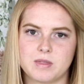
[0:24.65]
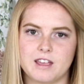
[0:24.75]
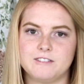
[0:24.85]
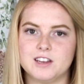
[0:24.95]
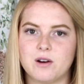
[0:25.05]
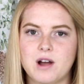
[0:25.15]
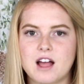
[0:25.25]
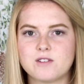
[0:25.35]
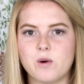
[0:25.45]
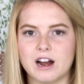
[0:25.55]
If you don't
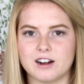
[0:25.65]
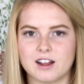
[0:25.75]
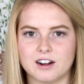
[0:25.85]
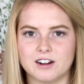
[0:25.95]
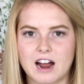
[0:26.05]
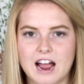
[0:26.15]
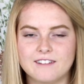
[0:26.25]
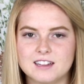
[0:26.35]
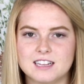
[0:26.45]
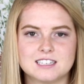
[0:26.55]
have a wire cutter, I have
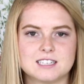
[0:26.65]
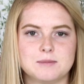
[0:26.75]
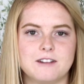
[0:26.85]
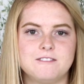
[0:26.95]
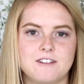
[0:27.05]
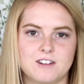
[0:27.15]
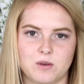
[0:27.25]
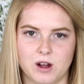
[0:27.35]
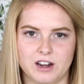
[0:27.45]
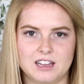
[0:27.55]
a link to my favorite
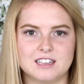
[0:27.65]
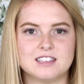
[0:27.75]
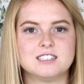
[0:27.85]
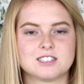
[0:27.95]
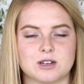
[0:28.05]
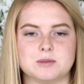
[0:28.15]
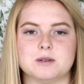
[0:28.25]
one in the description